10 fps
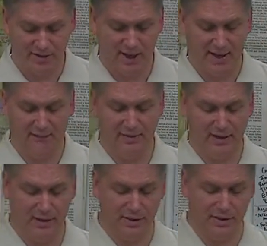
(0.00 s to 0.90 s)
have
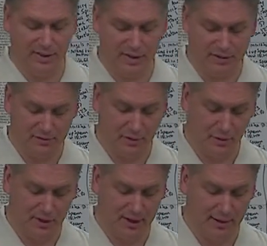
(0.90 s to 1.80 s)
the, the angel of the
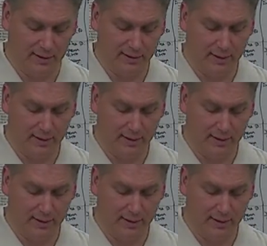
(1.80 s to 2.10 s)
Lord there.